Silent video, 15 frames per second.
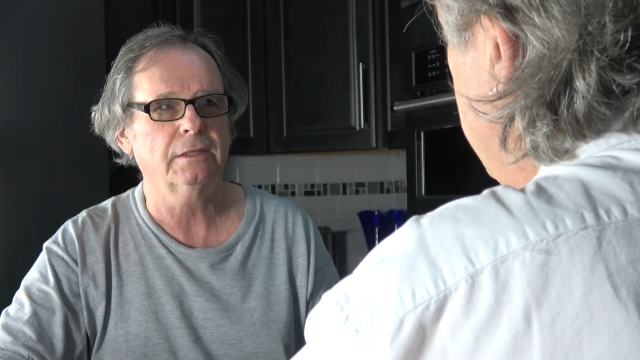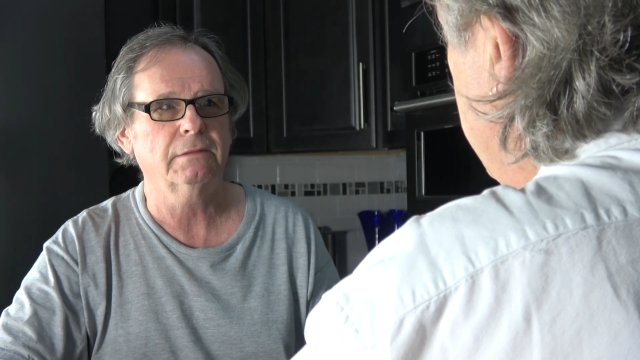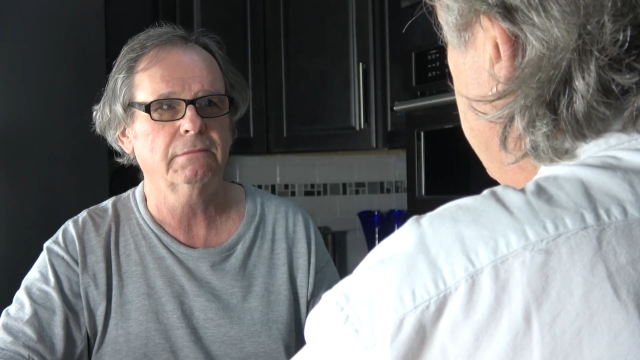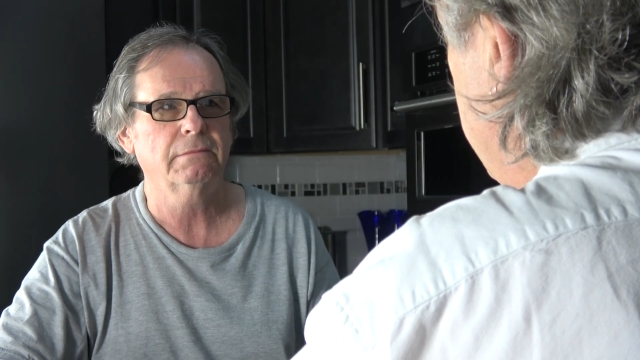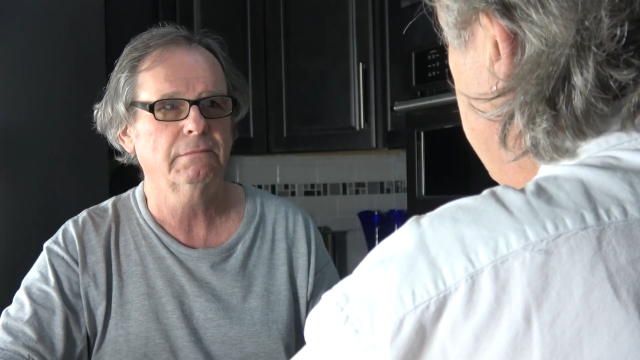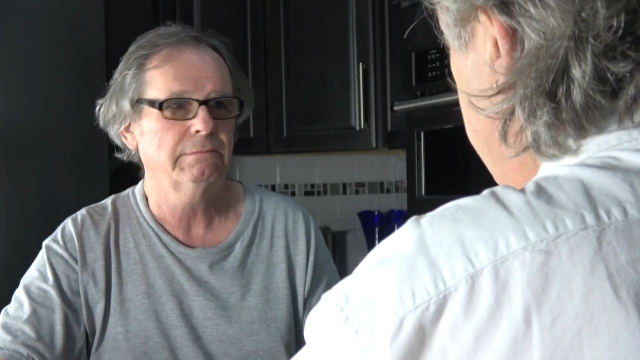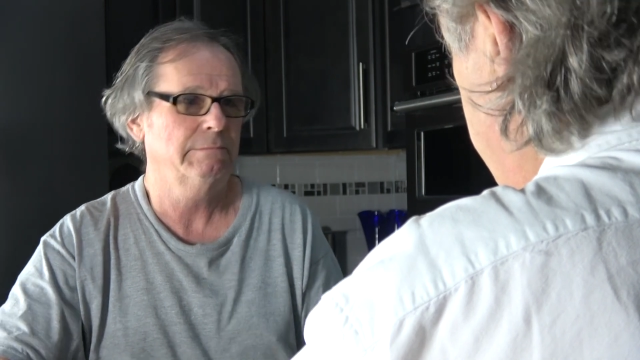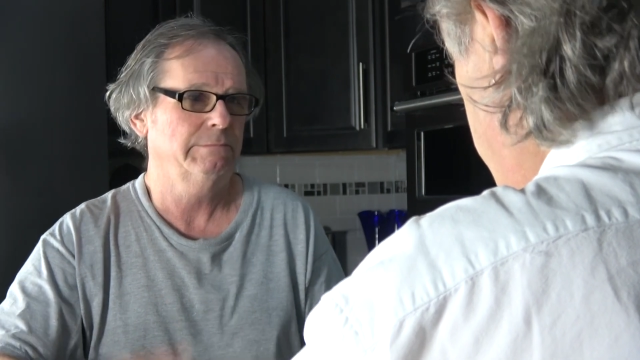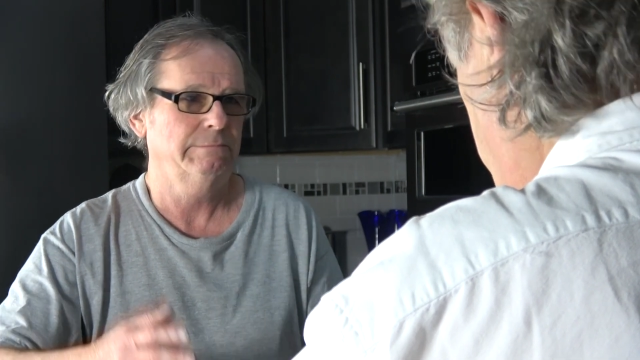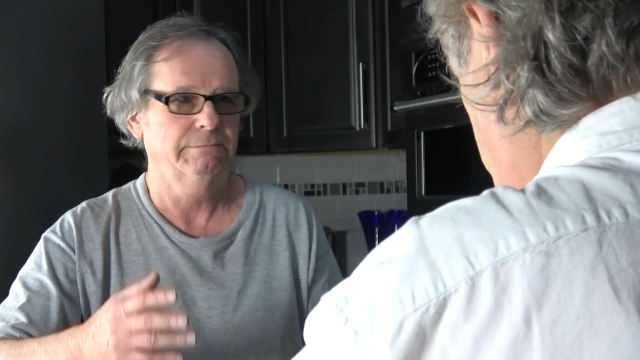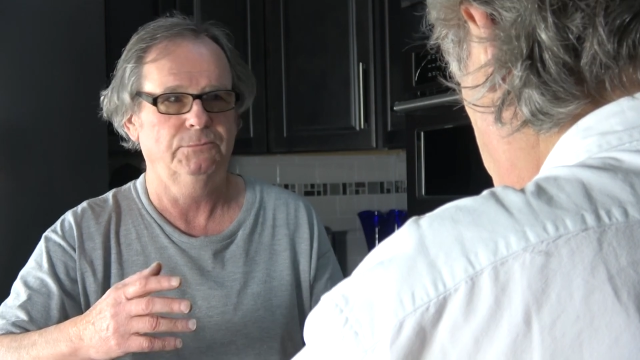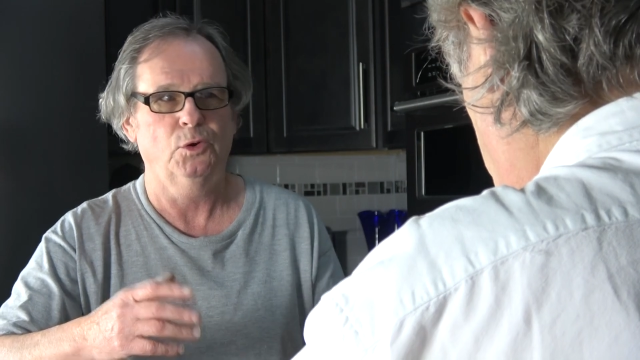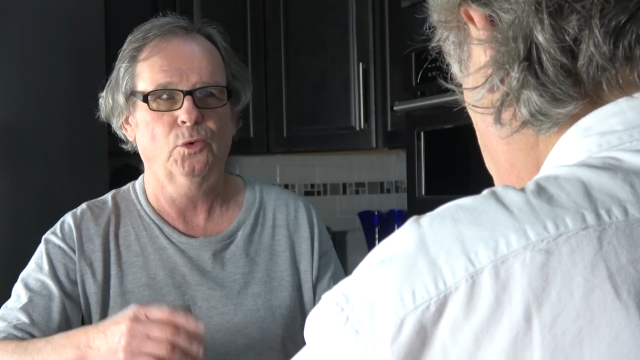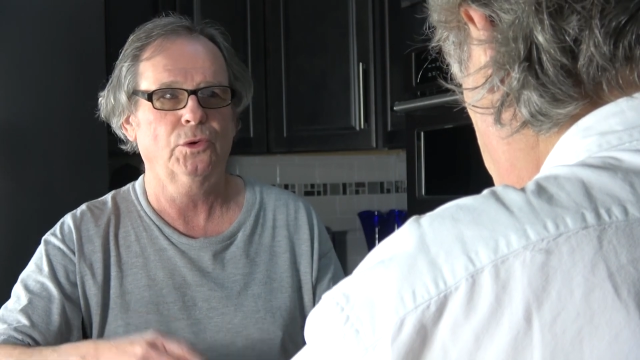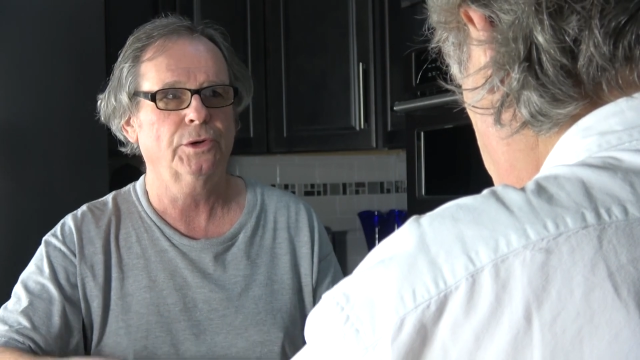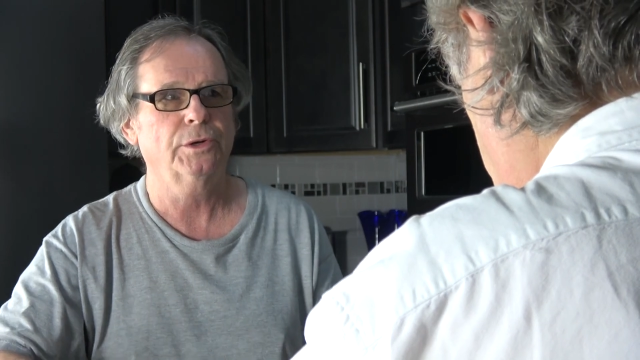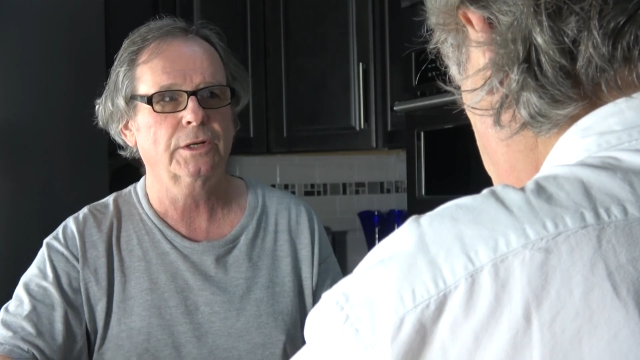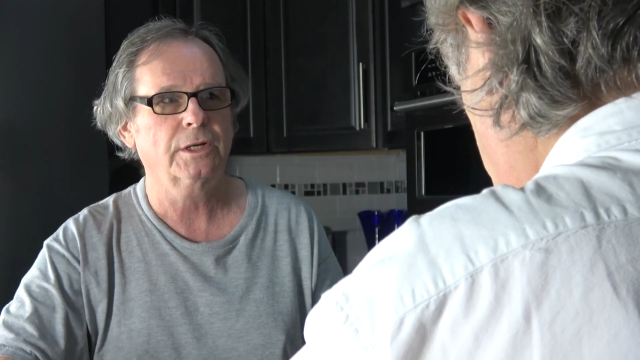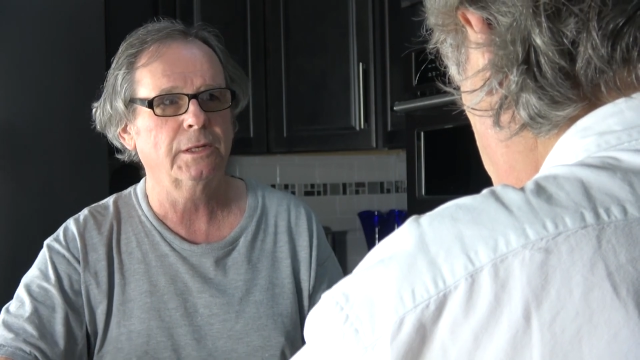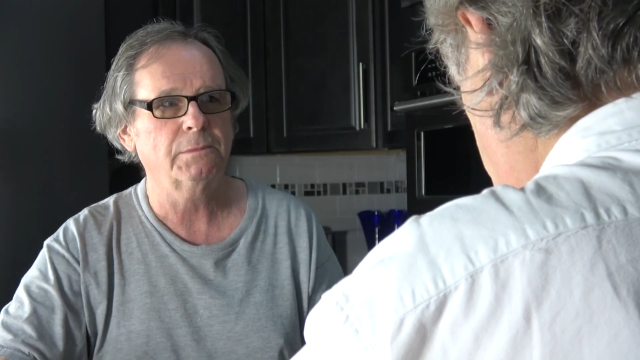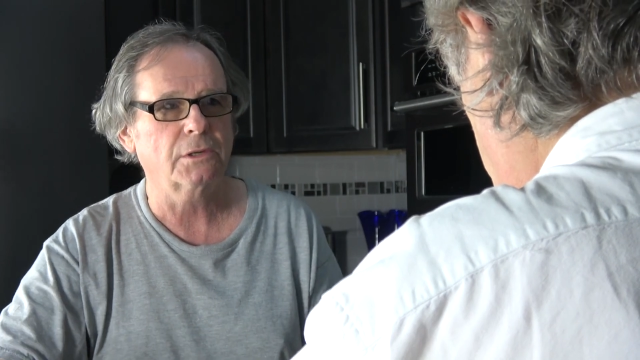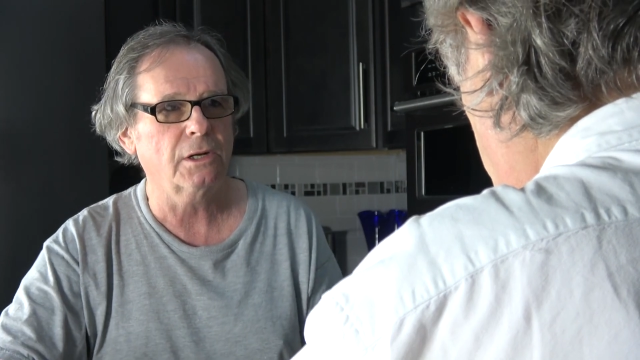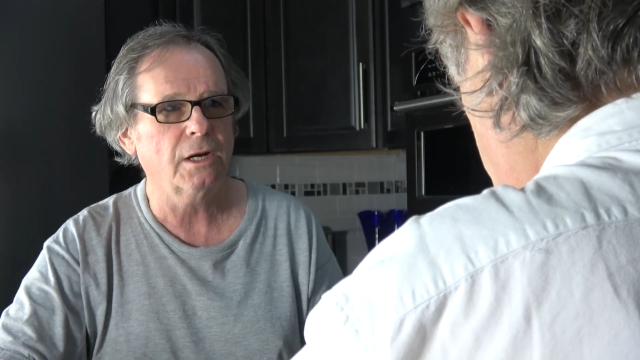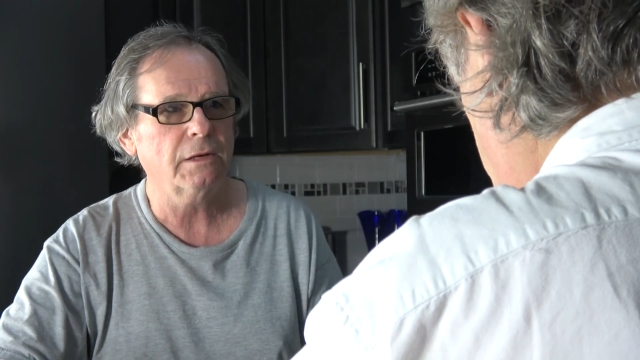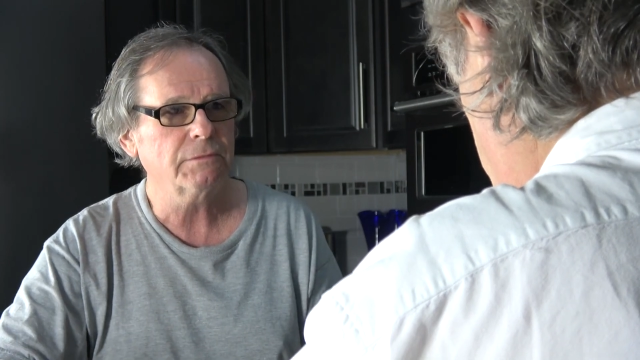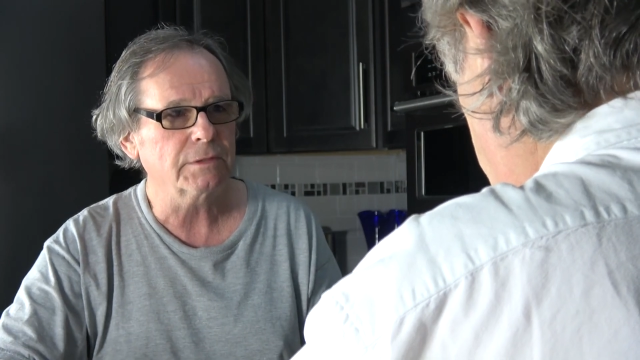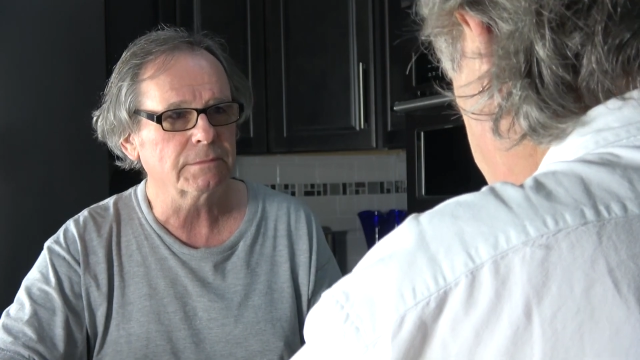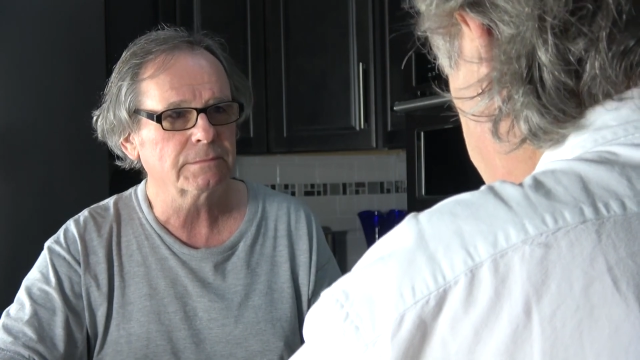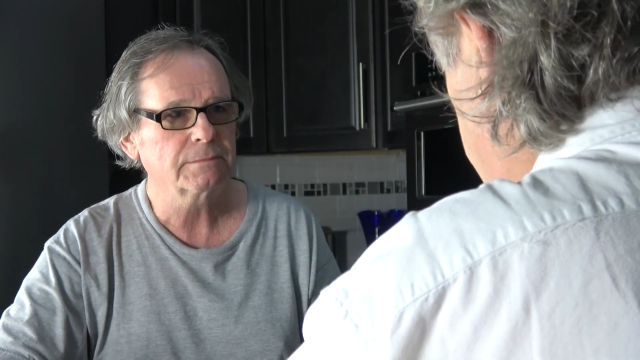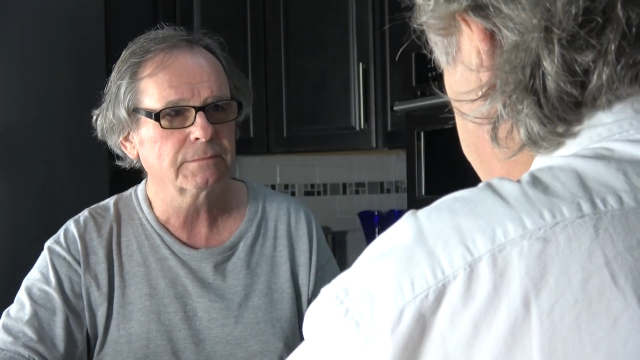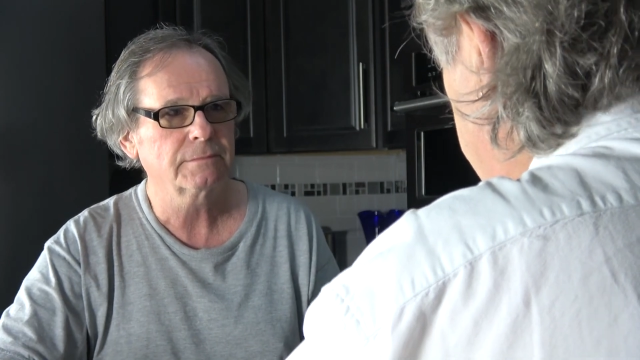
and ordered a cup of coffee.